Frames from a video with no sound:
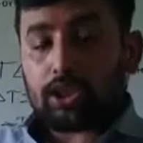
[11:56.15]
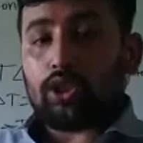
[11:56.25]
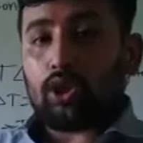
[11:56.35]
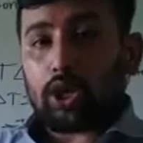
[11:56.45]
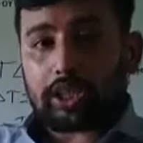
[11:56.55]

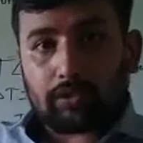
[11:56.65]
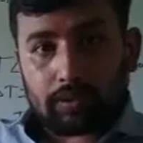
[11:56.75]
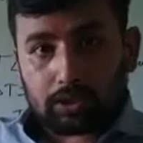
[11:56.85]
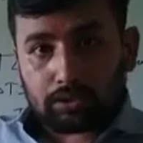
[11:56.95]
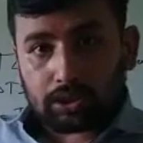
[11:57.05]
not
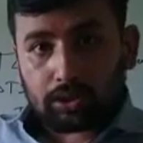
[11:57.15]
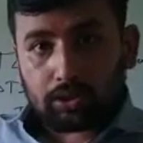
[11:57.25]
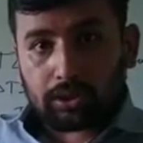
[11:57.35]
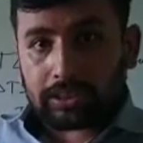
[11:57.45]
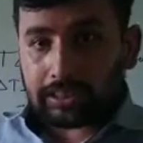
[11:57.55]
equal to
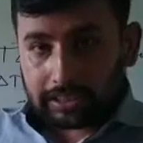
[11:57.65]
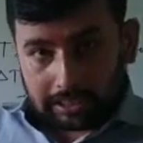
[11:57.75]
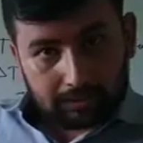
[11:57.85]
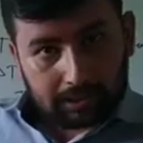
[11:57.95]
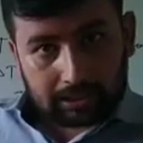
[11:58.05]
0 in
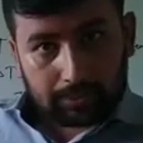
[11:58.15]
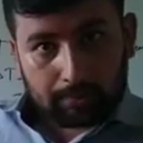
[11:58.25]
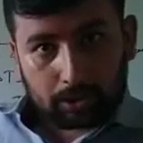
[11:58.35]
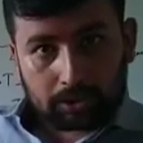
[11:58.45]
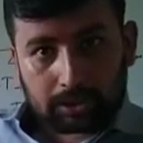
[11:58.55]
irreversible
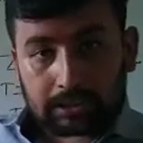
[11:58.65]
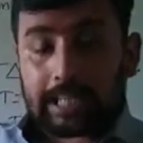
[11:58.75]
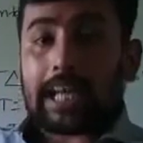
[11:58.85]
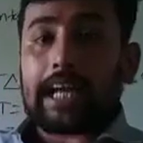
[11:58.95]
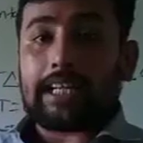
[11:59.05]
process,
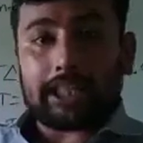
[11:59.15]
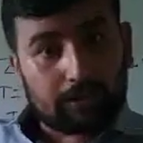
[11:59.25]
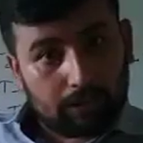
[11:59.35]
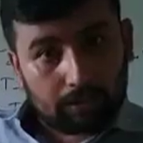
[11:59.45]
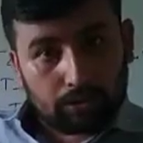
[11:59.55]
and
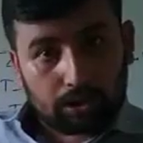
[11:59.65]
equal to